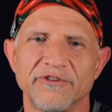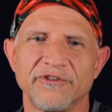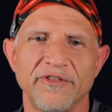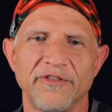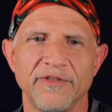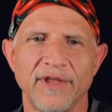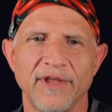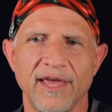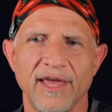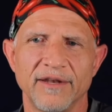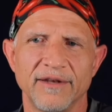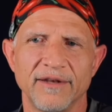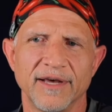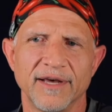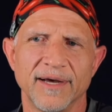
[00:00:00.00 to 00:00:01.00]
And
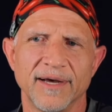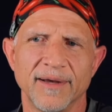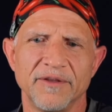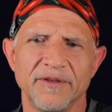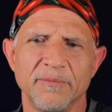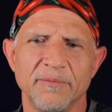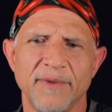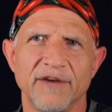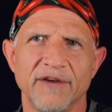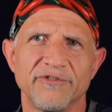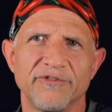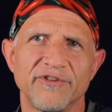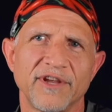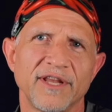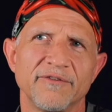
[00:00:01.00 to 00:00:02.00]
you may have
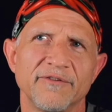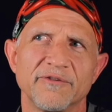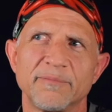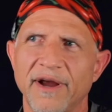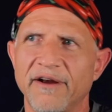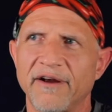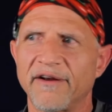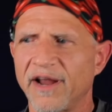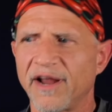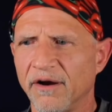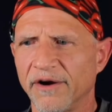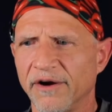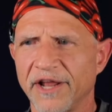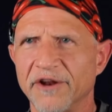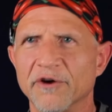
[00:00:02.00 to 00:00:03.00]
seen Spare Air,
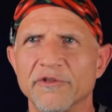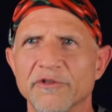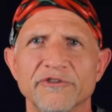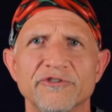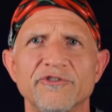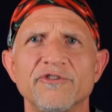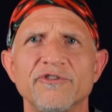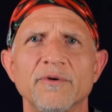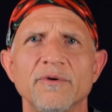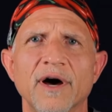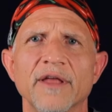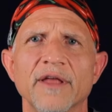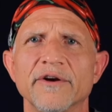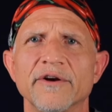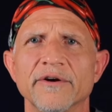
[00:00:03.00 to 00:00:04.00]
and I know there's two
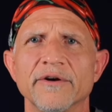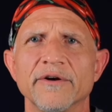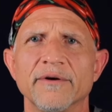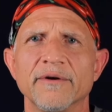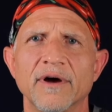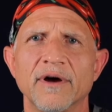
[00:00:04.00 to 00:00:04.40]
other